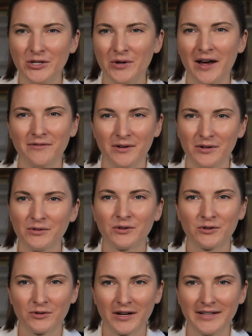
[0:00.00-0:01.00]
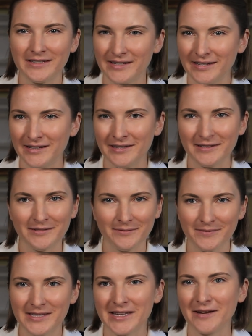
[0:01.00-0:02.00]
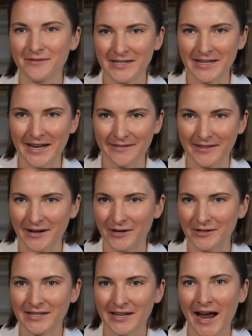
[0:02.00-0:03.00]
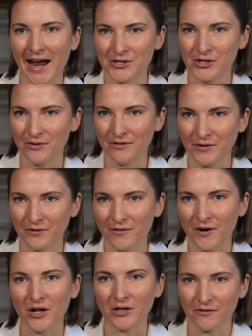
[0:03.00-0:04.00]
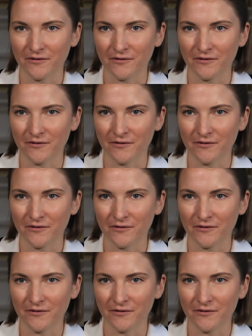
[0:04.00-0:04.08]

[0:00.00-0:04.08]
you have a crazy safety net there to catch you if you fall or